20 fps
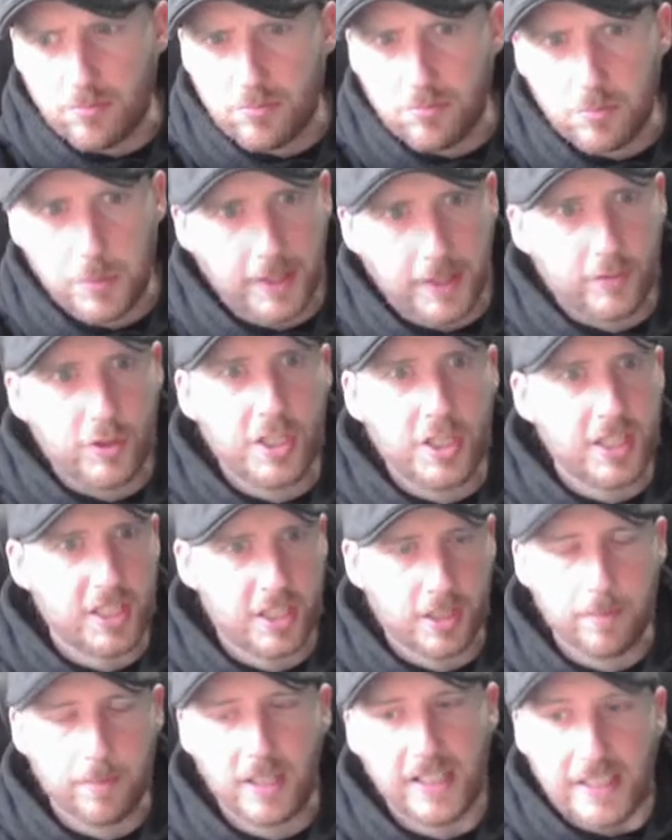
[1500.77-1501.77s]
If she's
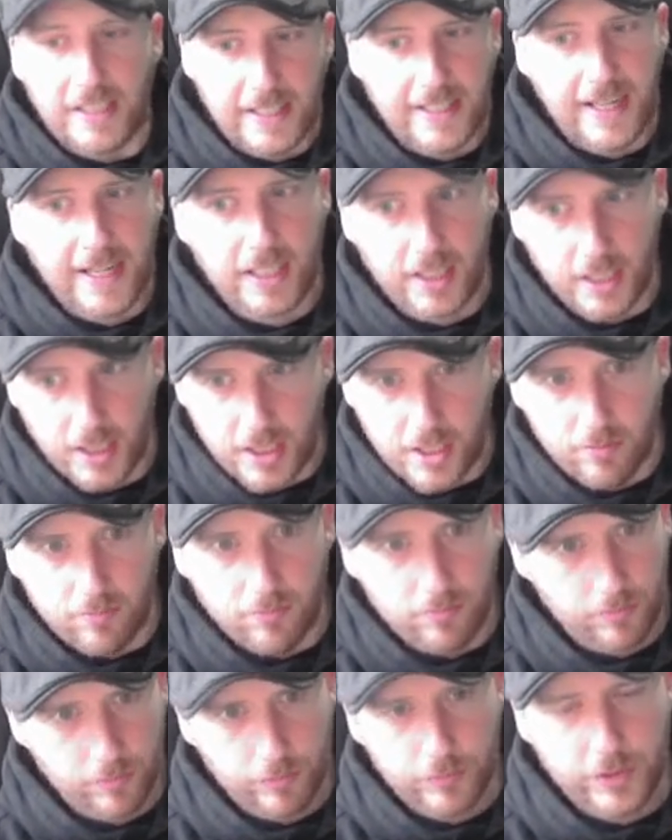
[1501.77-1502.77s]
completely naked,
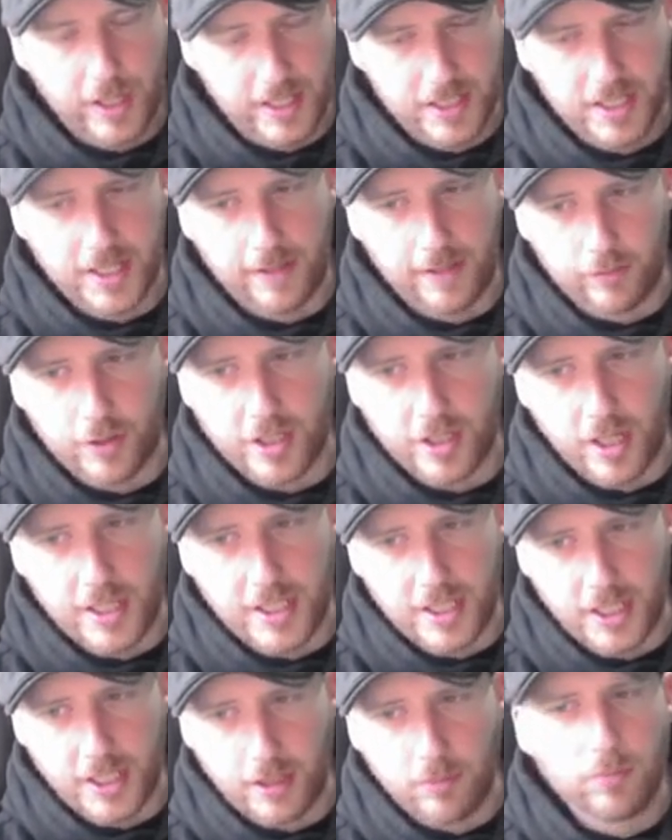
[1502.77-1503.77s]
that's
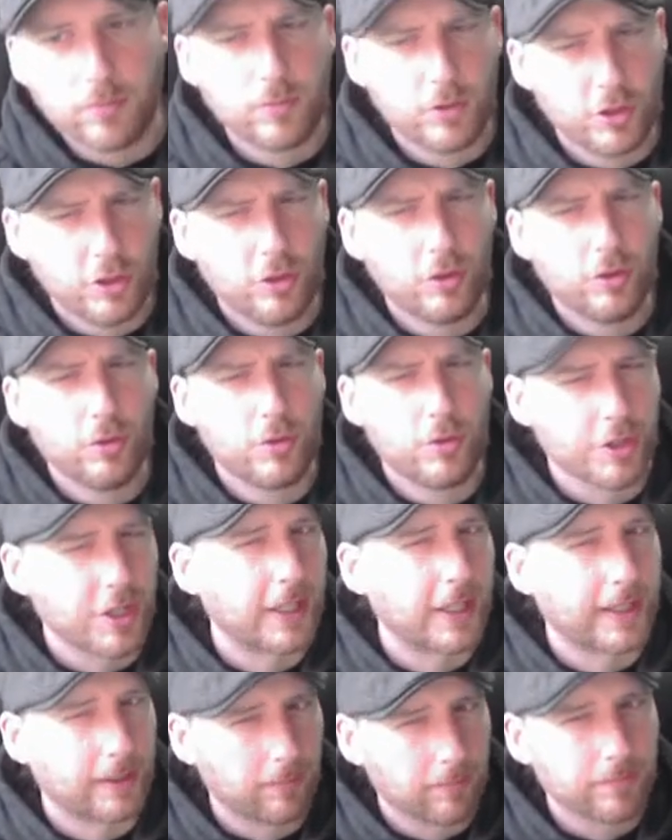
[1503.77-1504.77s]
Aphrodite,
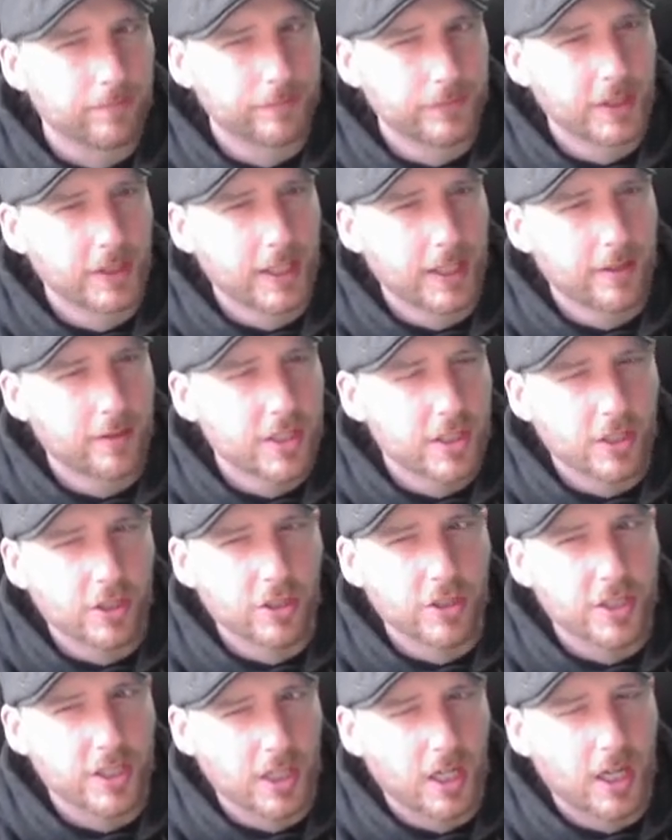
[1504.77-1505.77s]
usually. Yeah, it's a
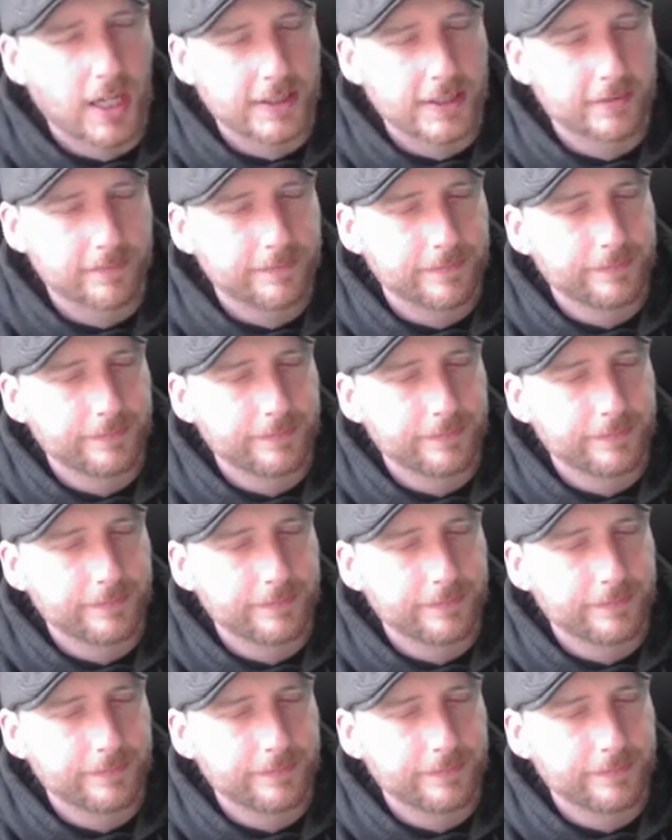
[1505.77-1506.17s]
good sign.